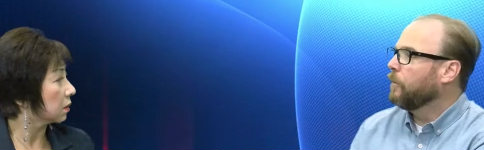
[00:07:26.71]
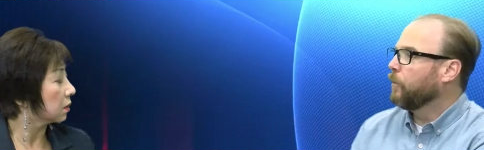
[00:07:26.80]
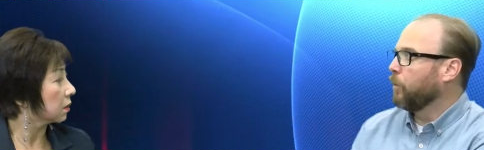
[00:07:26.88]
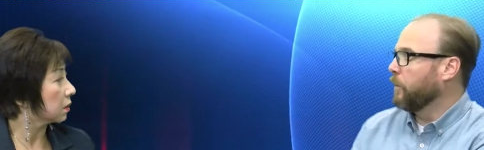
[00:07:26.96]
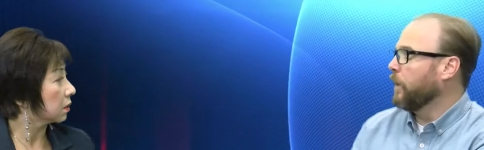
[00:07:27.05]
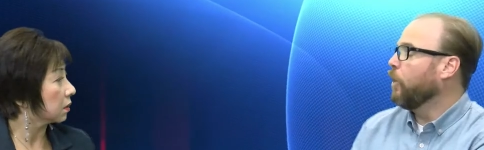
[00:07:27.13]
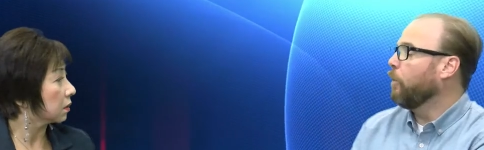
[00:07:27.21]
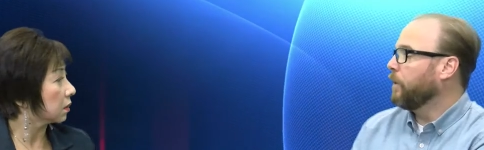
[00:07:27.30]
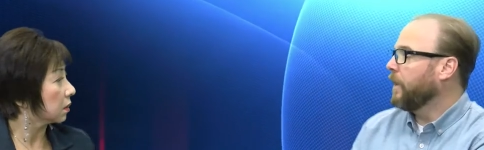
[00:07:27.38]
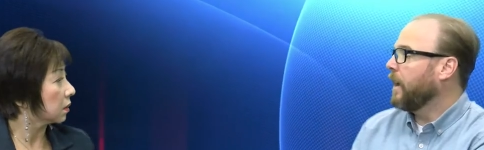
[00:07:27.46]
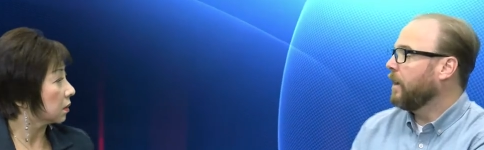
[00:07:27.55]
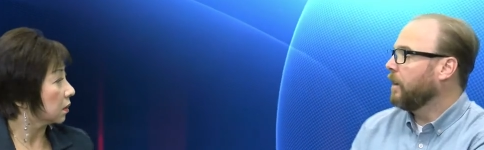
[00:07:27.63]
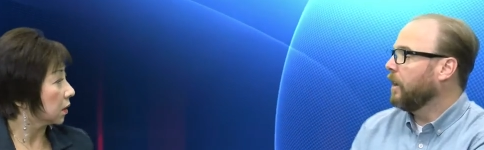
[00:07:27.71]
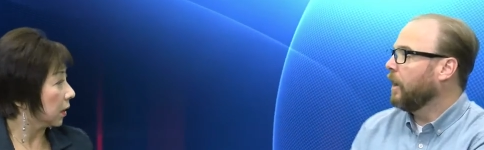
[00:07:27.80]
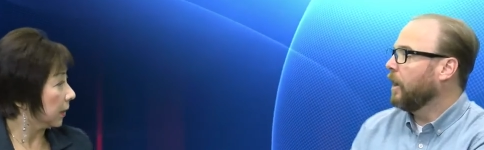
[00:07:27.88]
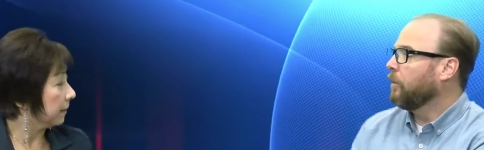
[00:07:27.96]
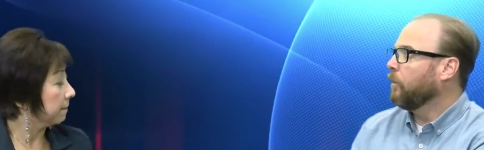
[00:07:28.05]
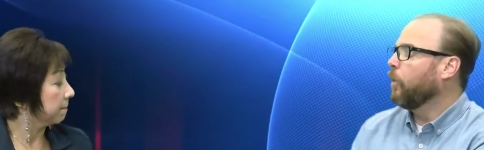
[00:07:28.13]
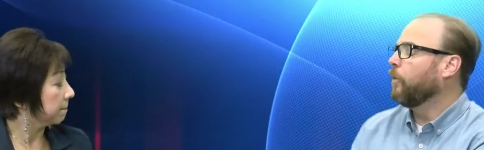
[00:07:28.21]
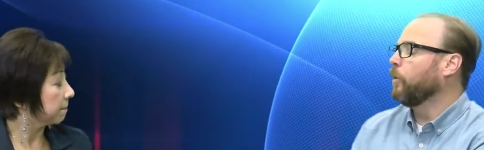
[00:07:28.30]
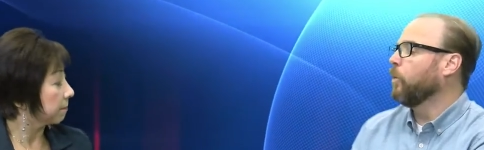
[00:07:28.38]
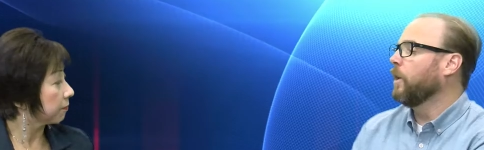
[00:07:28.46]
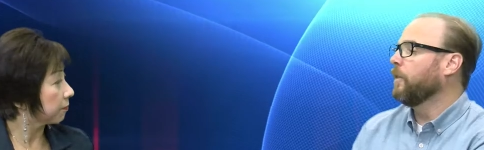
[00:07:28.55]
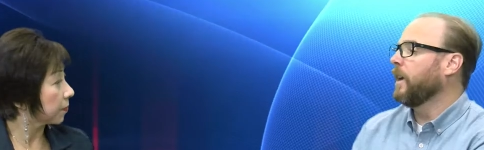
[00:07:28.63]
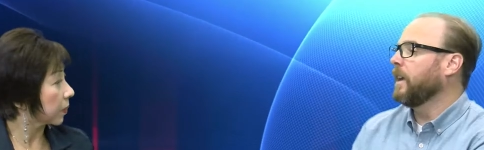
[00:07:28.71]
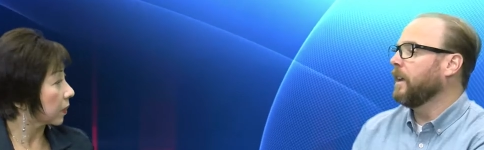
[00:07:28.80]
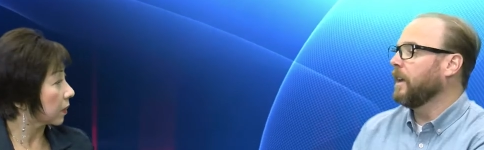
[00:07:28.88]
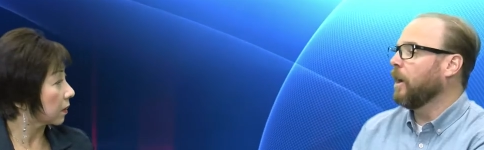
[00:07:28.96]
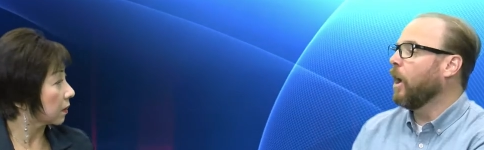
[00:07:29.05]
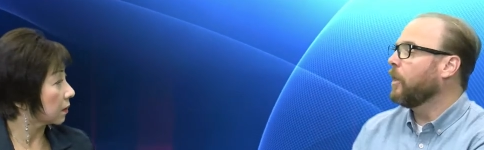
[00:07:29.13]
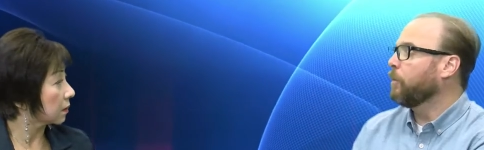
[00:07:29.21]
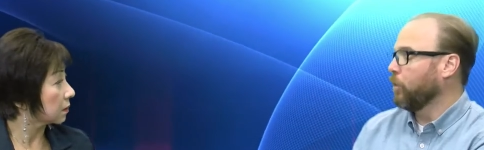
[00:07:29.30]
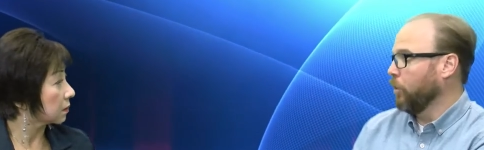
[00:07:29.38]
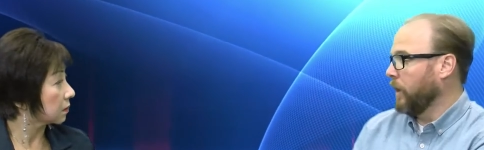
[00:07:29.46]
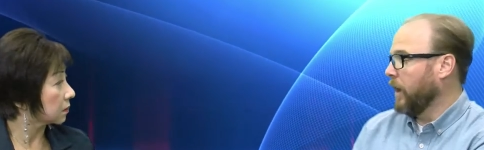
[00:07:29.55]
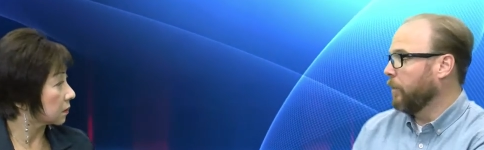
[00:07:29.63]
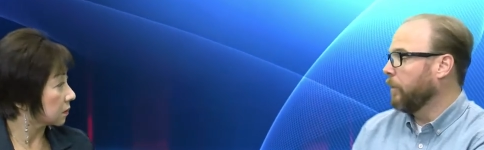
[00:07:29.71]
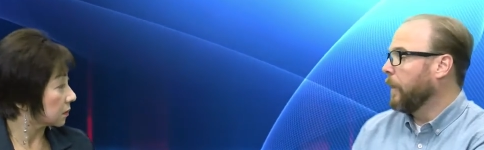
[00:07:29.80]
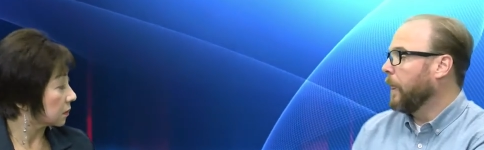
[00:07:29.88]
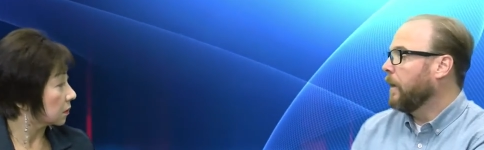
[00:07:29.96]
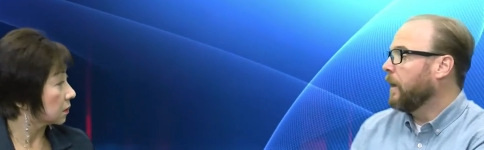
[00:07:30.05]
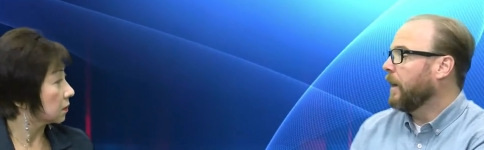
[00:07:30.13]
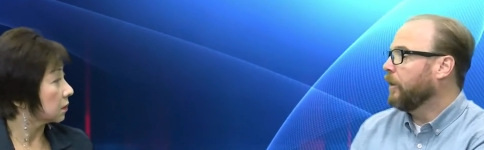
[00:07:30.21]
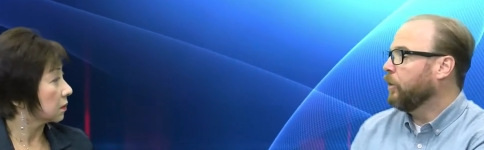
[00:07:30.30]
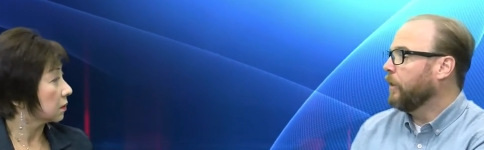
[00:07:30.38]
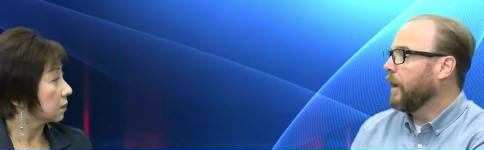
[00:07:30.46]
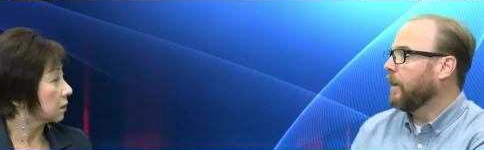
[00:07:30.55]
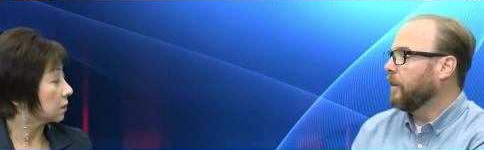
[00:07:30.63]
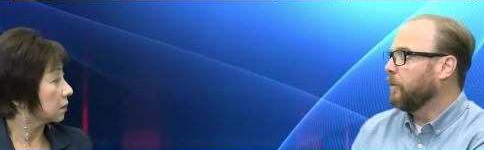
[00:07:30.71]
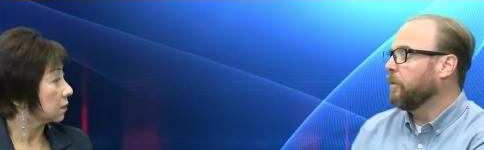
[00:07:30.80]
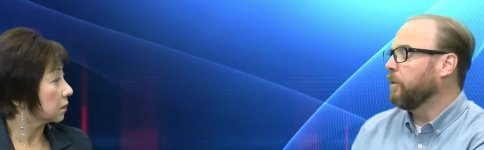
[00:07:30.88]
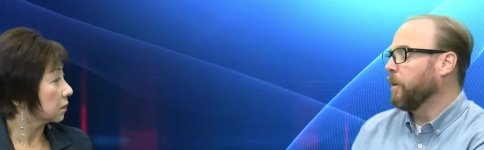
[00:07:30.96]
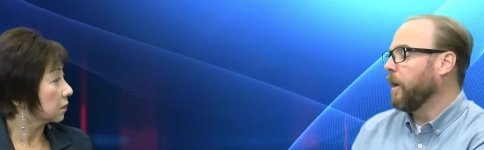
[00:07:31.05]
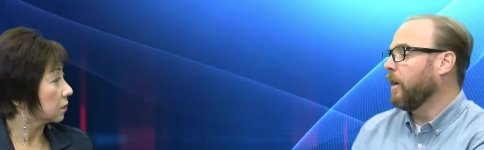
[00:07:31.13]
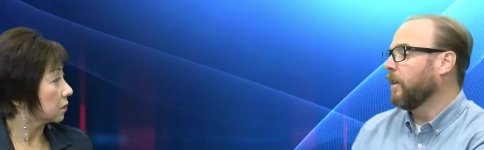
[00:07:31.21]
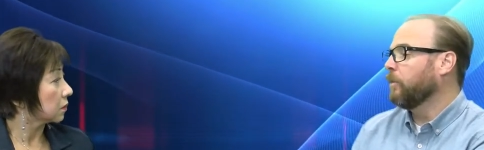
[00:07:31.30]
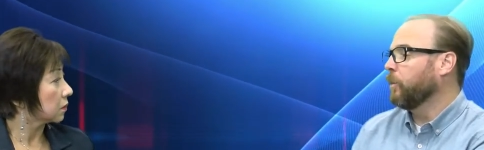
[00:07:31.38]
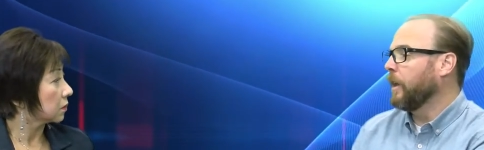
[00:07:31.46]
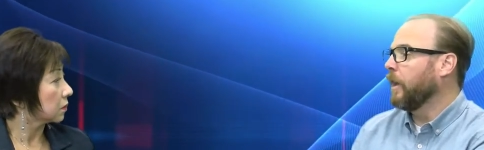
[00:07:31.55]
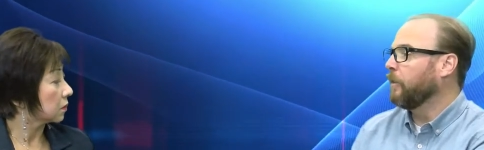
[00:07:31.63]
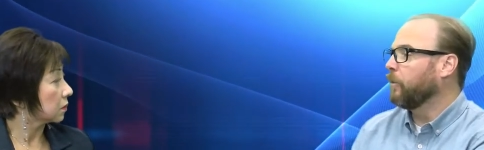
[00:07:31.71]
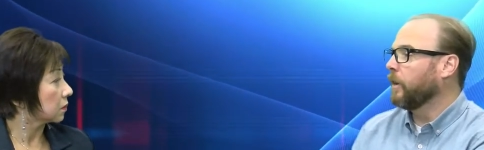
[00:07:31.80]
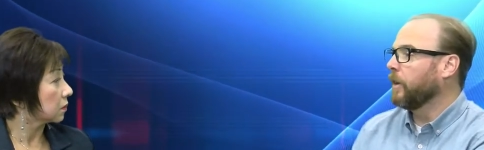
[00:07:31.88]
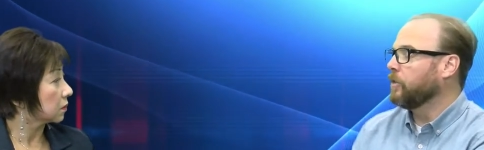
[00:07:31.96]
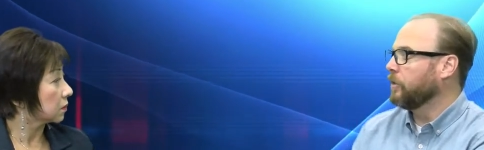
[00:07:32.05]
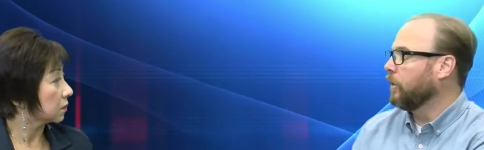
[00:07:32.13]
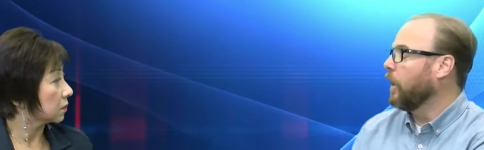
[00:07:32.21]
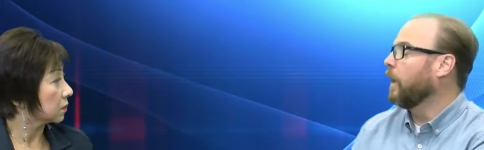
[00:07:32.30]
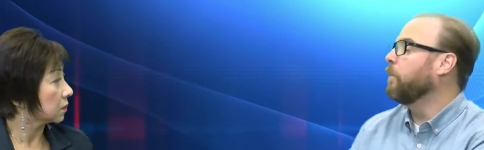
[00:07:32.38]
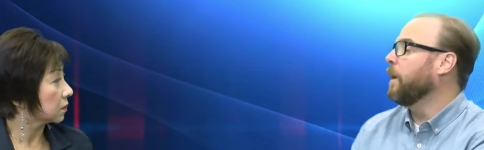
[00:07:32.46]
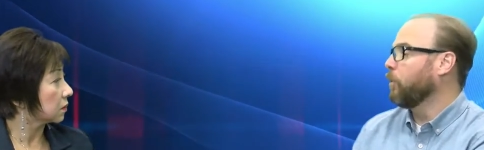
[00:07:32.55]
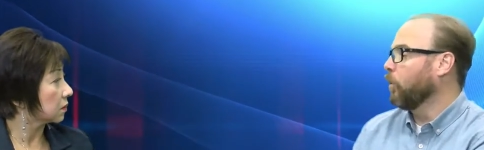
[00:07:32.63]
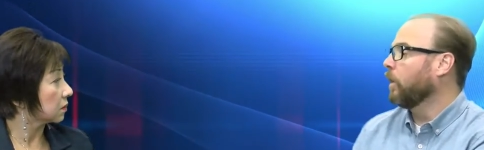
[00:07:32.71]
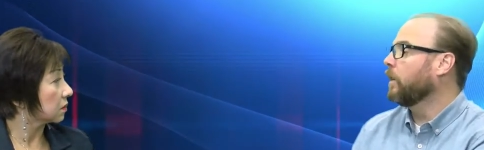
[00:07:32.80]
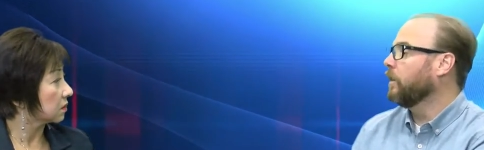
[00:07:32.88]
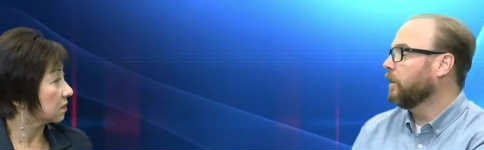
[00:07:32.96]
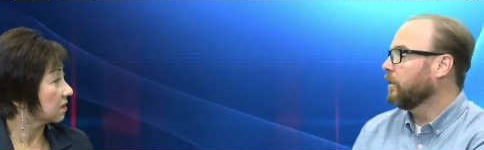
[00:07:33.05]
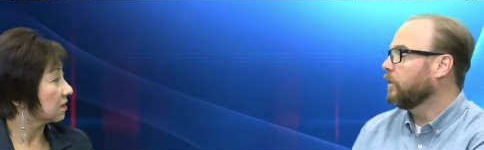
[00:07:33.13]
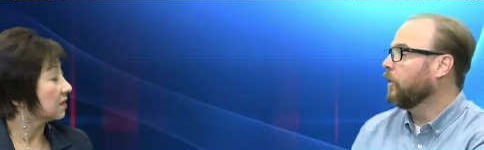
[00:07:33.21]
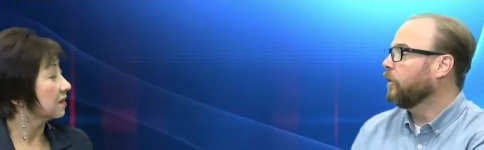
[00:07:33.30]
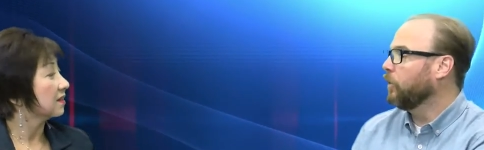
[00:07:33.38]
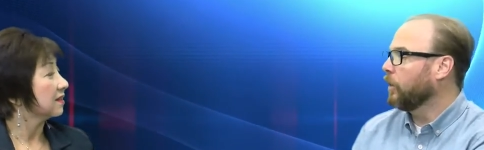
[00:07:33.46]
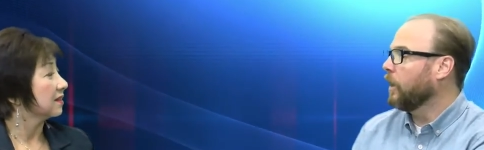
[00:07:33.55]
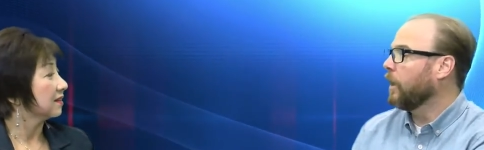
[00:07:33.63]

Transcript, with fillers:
Speaker 1: For me to open that, um, well, for one, if I can get on the program, I do that. And to be honest, with California, it's just a lot of paperwork. So doing a